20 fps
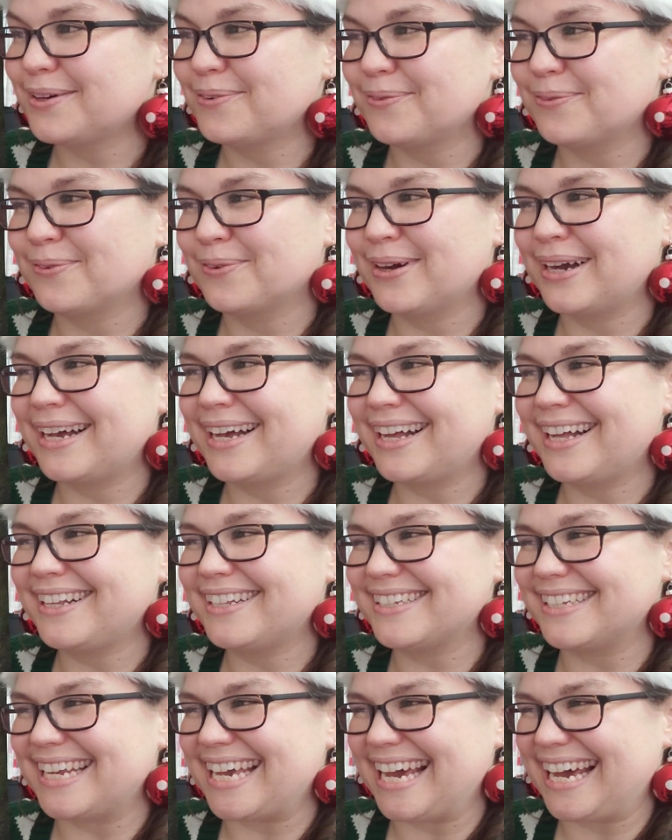
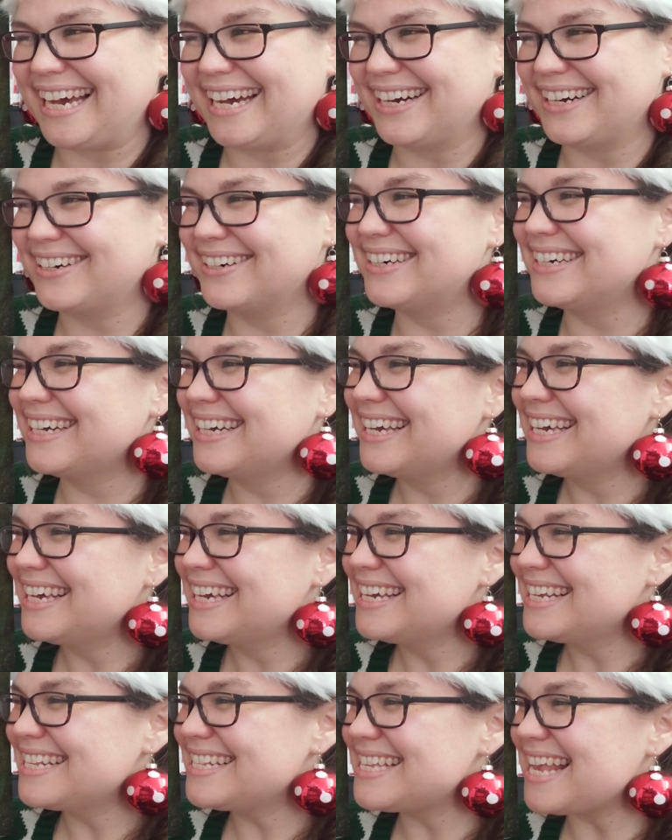Well now,
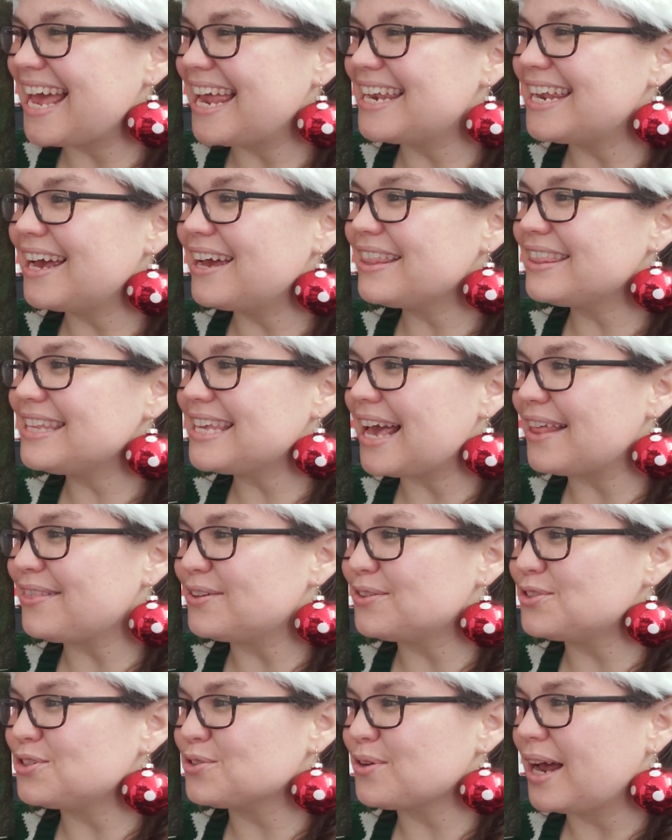said
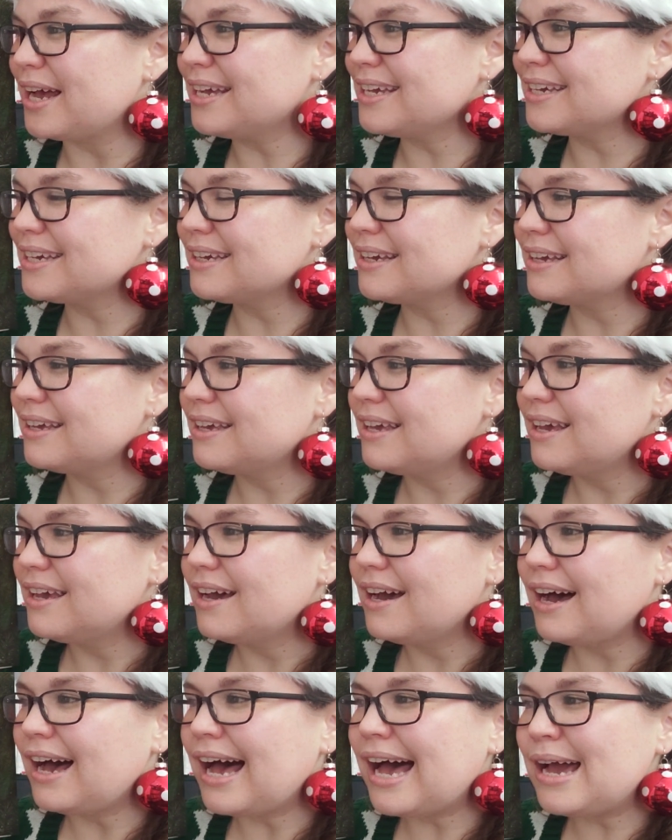Yellow Truck.
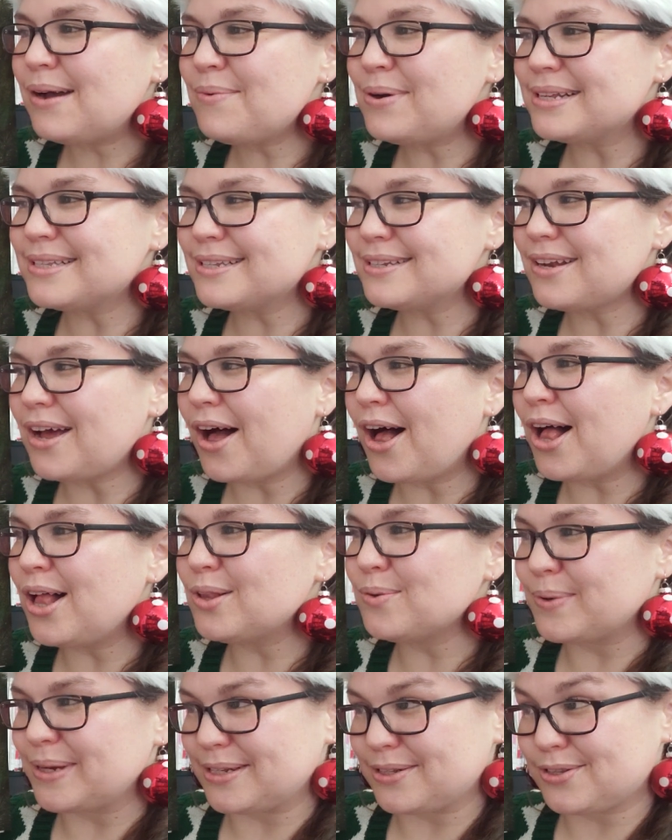I wasn't
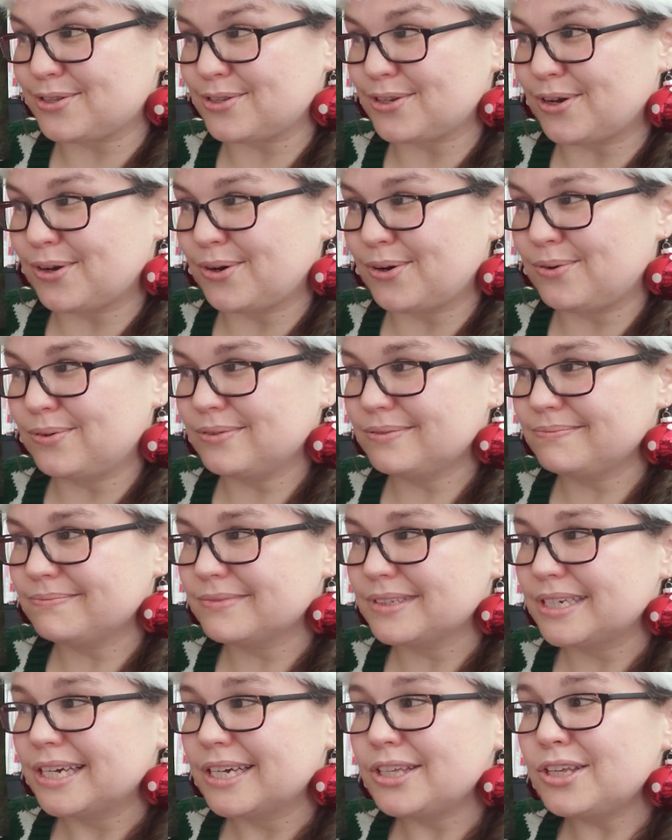always so.
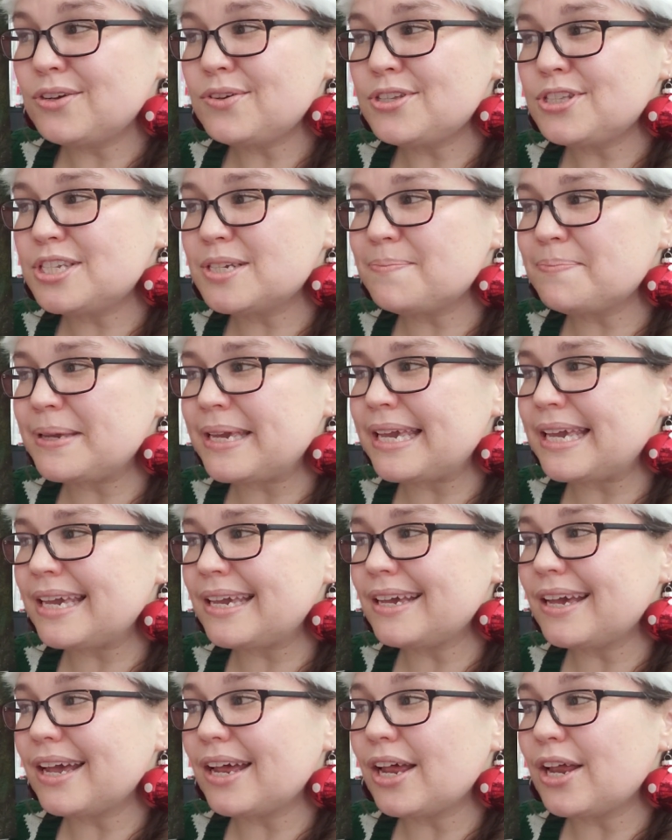Used to
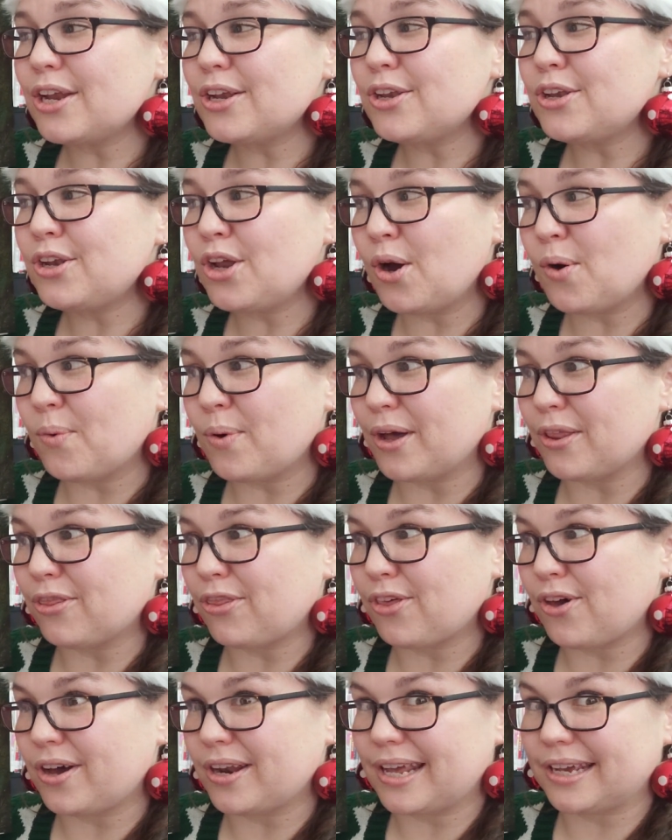be no one
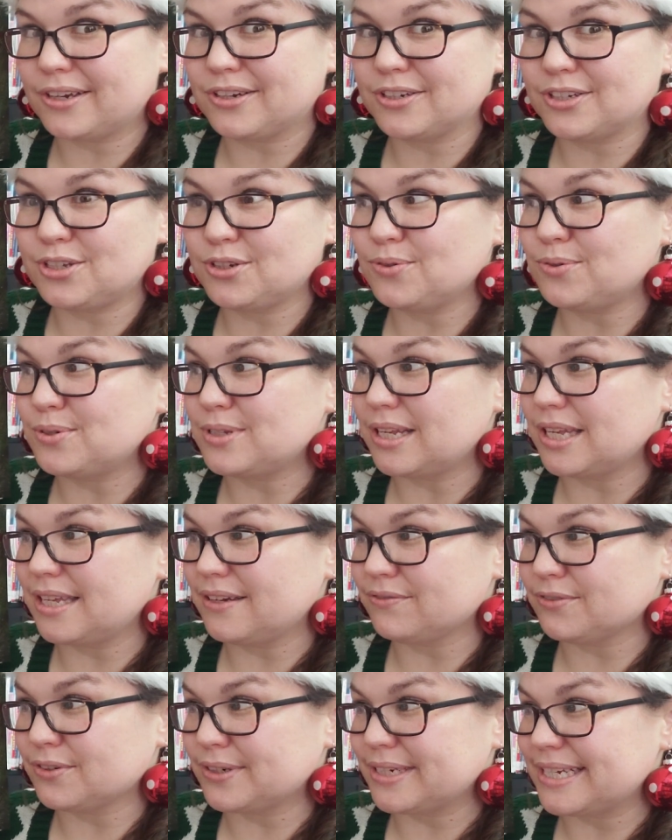thought I could do
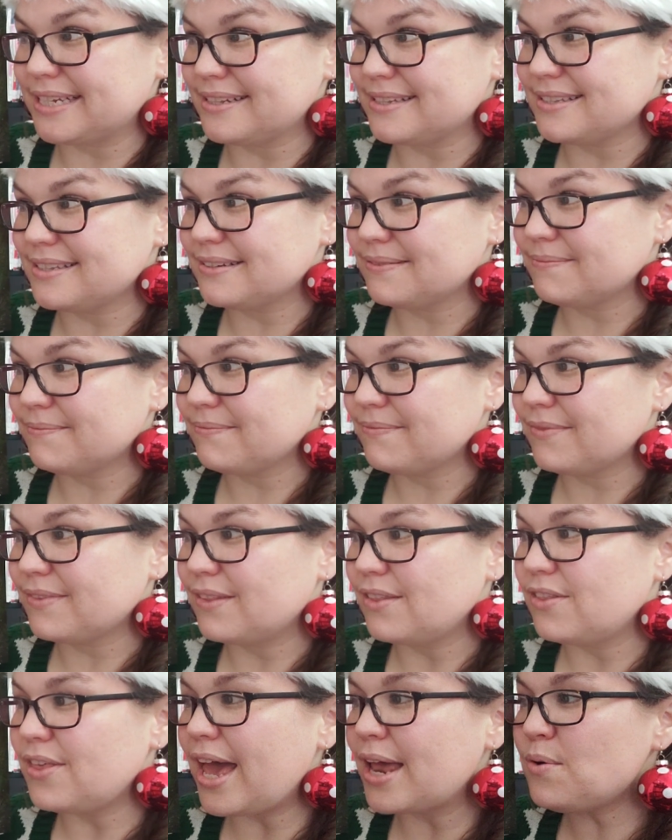deliveries.
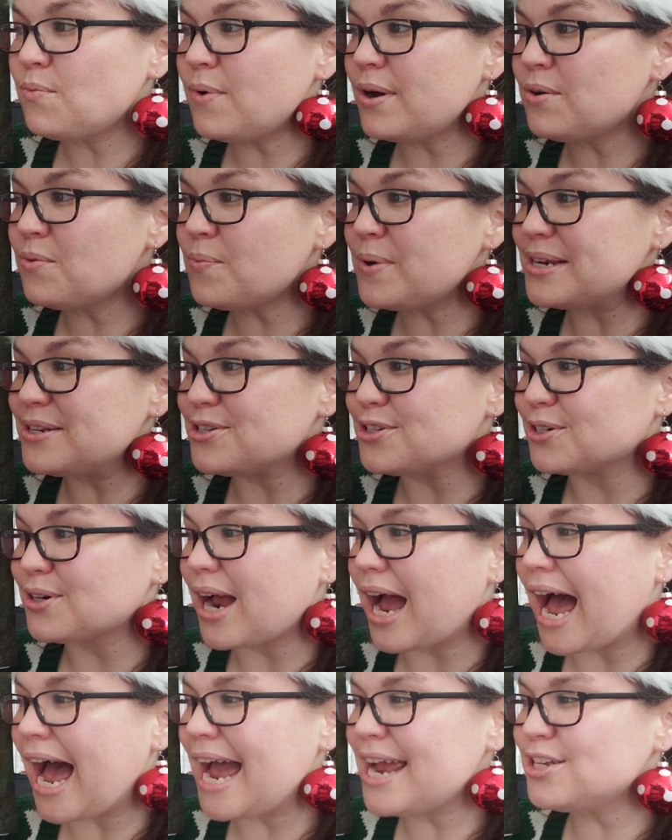Then one
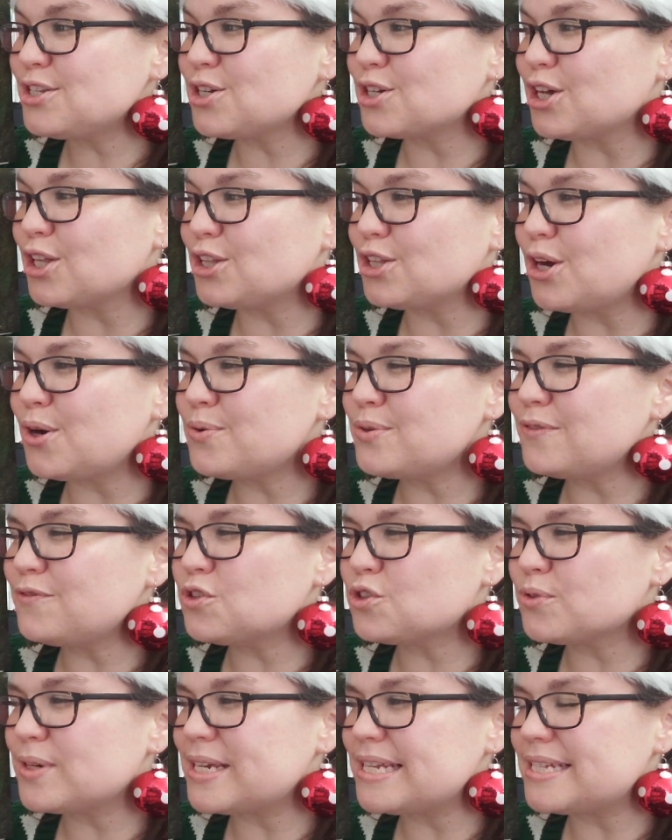winter, I took a load
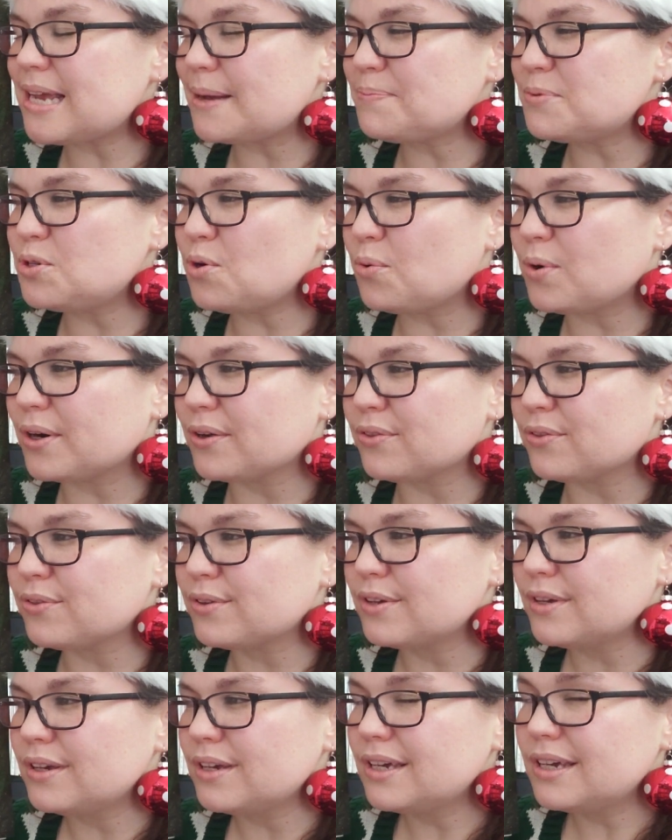of trees up north.
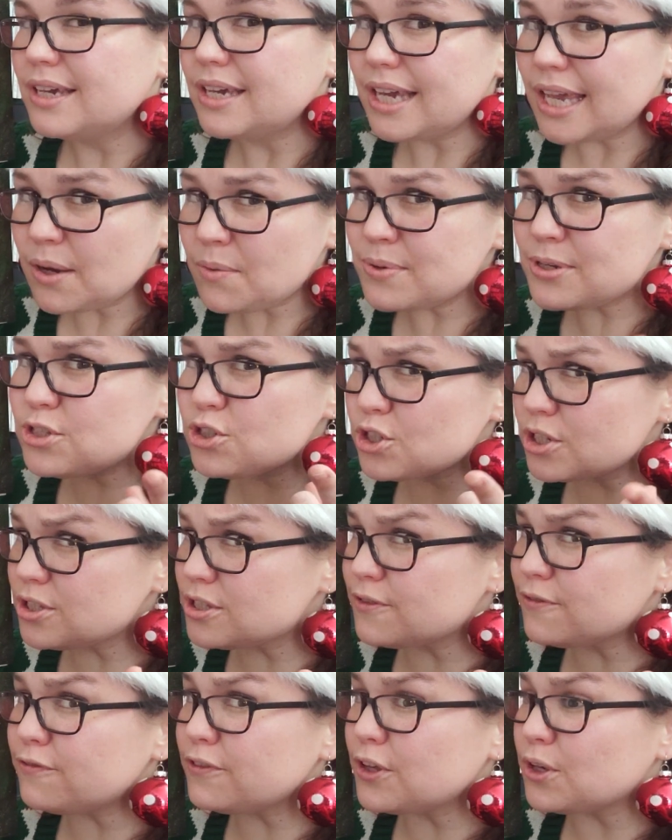It was
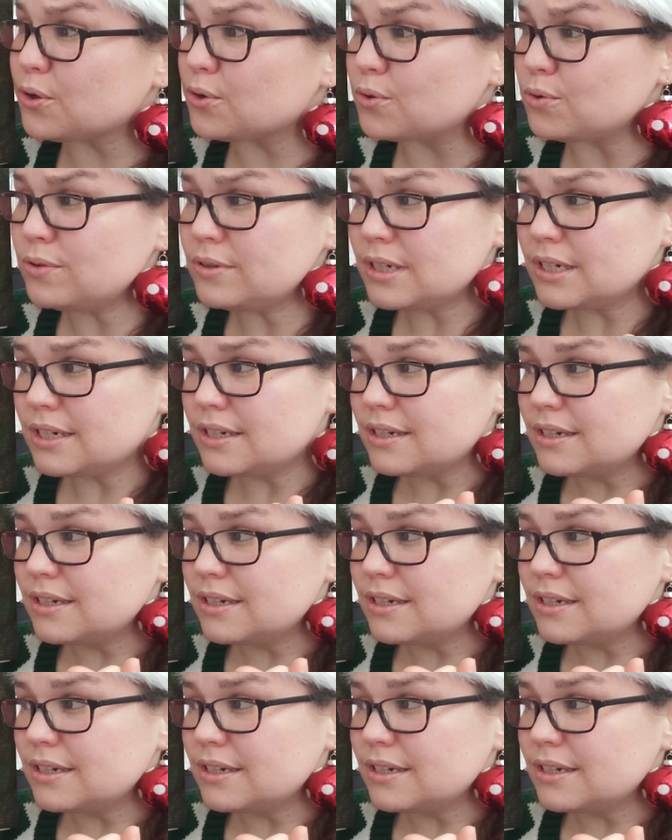just a few.